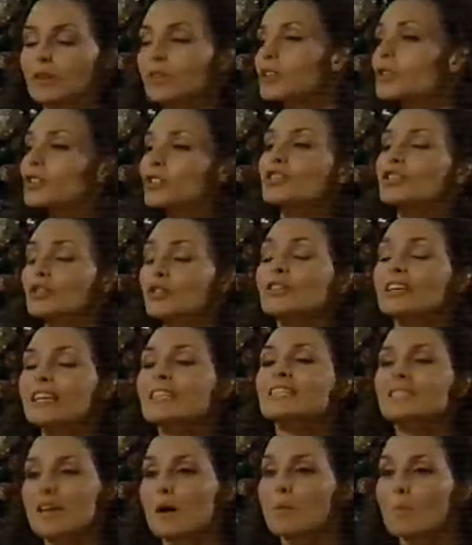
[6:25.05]
You, you
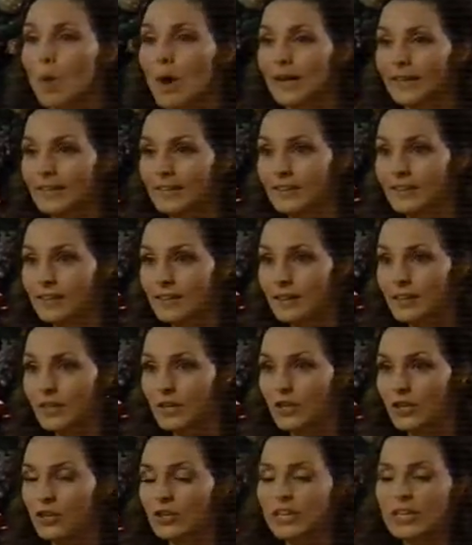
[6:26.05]
need someone.
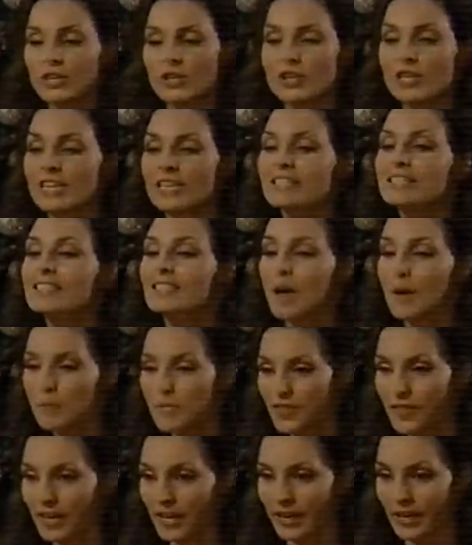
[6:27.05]
You need, you need
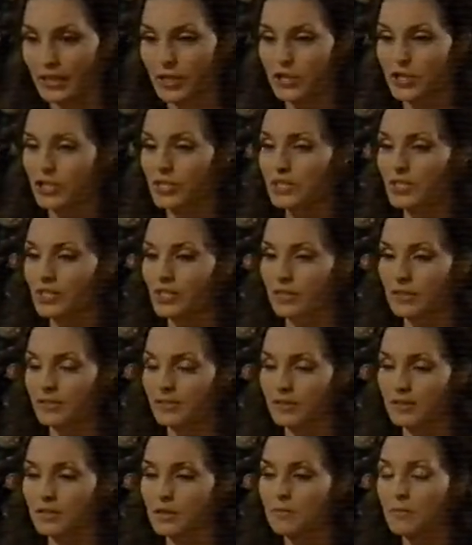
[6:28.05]
something just
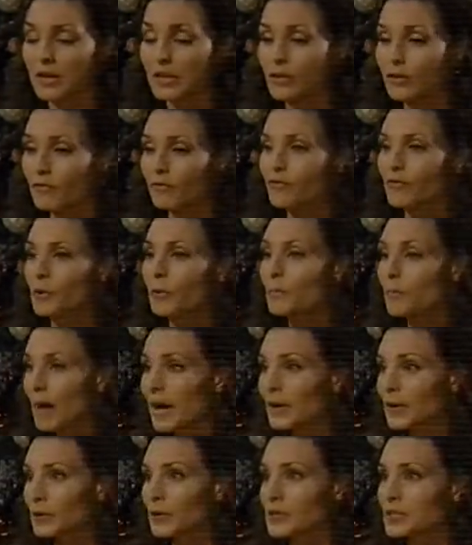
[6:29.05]
to, to, to make you feel
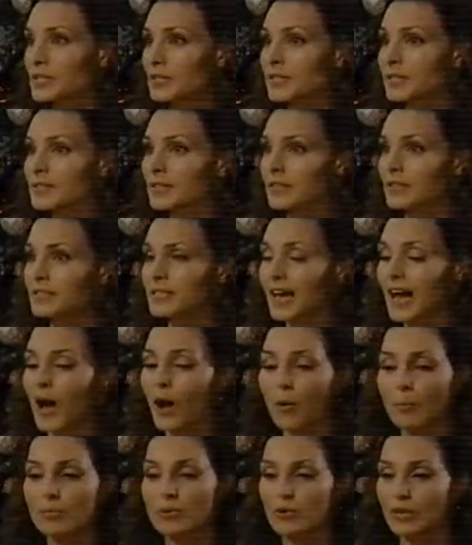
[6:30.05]
better, to, to, to
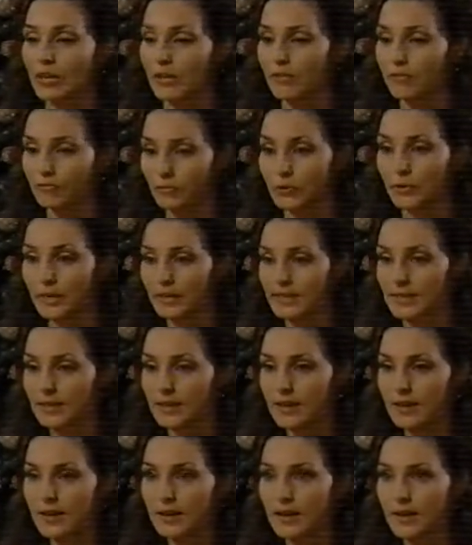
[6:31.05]
help you get through it